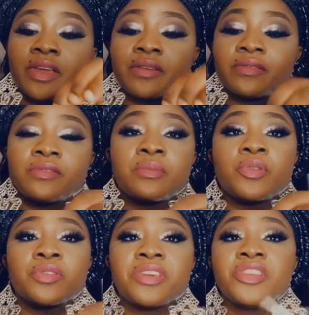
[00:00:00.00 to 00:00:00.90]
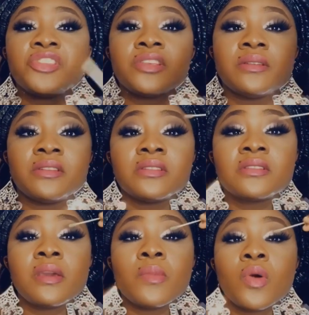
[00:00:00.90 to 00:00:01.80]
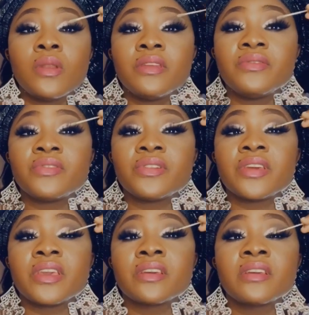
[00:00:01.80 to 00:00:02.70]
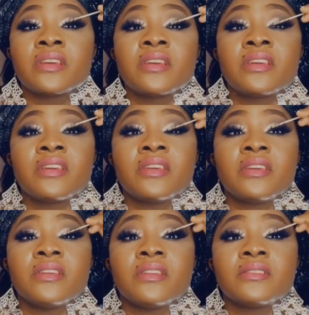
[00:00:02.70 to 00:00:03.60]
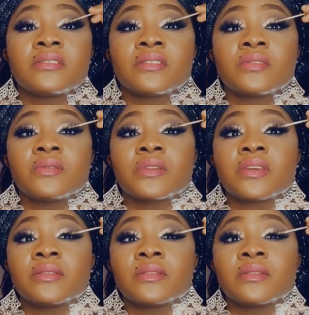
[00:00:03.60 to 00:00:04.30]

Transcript: from your kitchen, the same olive oil you use in cooking.